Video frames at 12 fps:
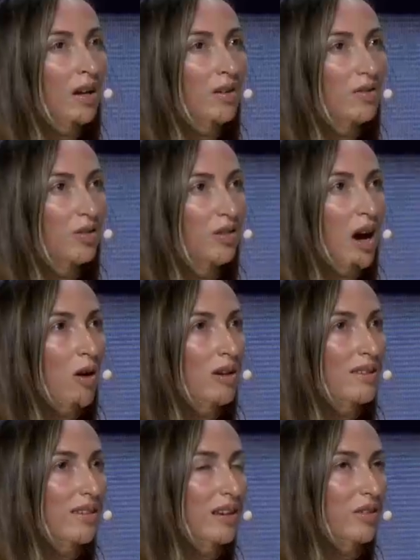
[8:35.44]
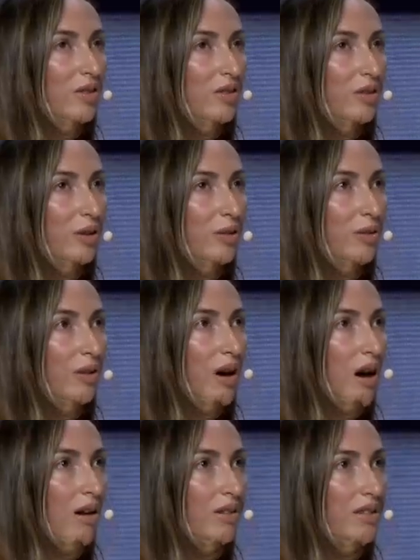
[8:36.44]
So now let's get to
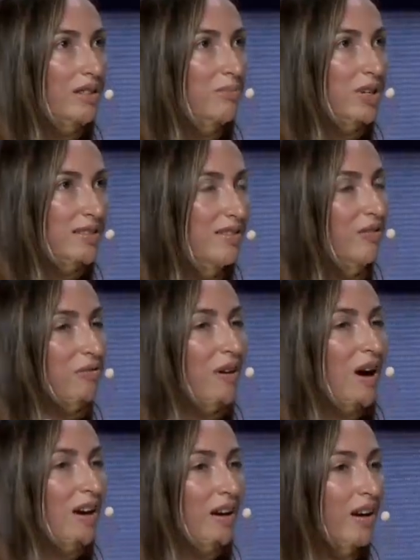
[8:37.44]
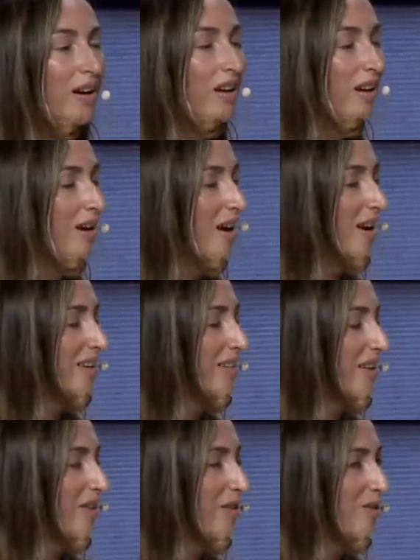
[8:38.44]
demystify,
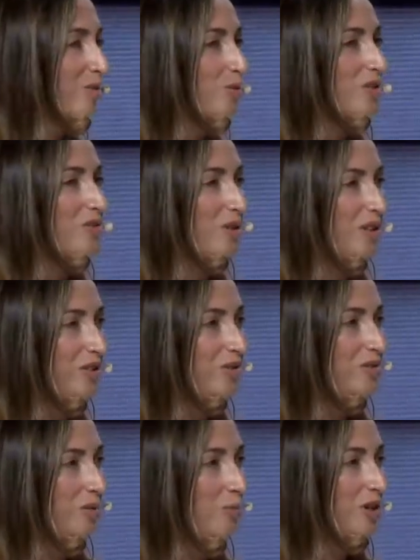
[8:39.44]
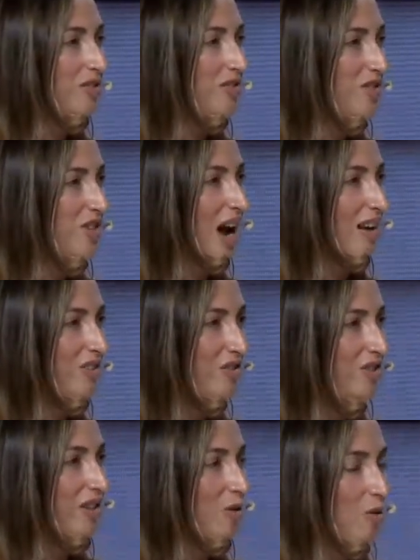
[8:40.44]
and this was our somewhat
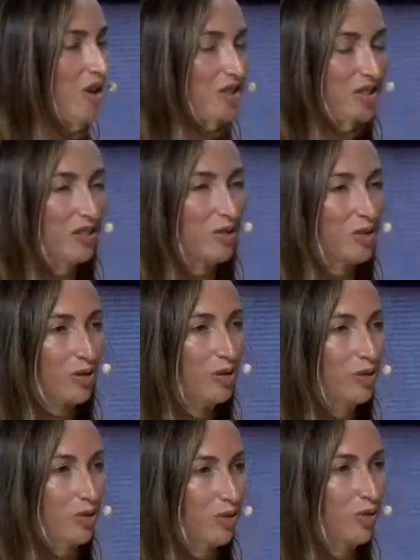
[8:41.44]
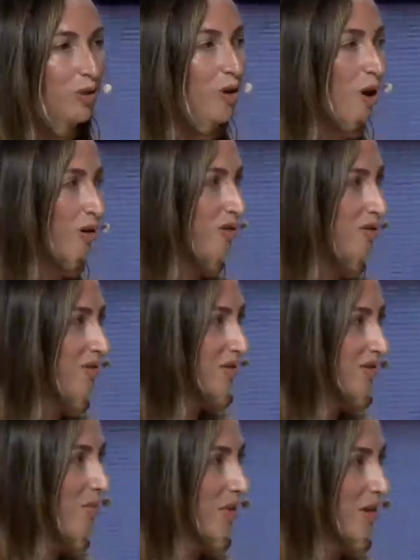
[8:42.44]
challenging question to nuance
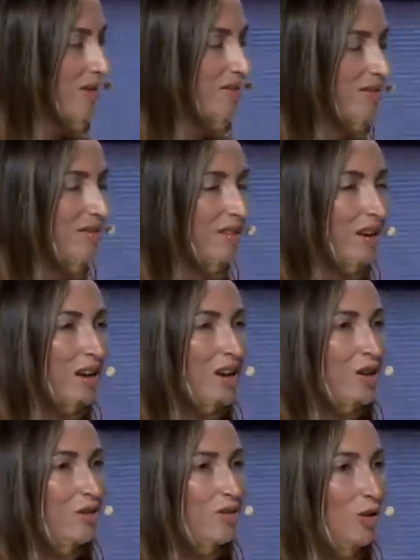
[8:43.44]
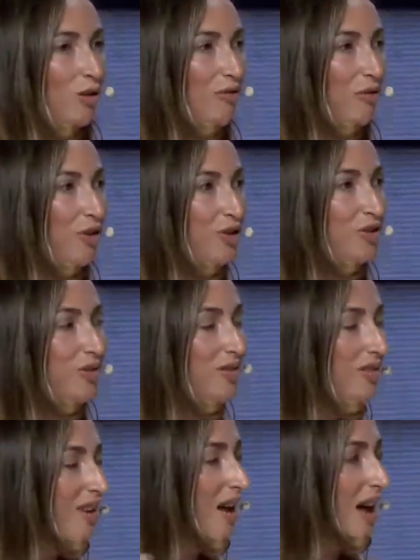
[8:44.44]
some things. So the first
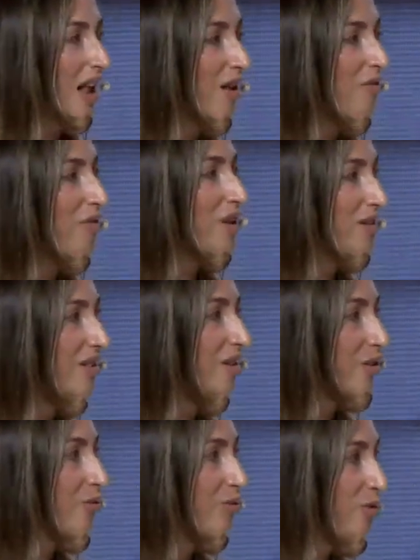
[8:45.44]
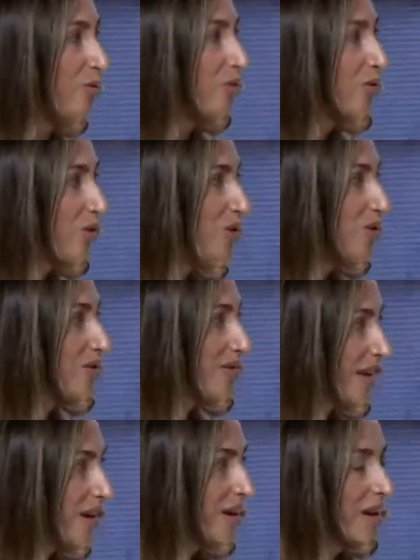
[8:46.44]
elephant in the room, so to
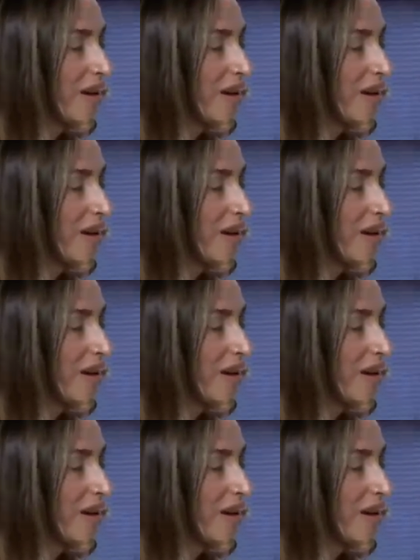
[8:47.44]
say,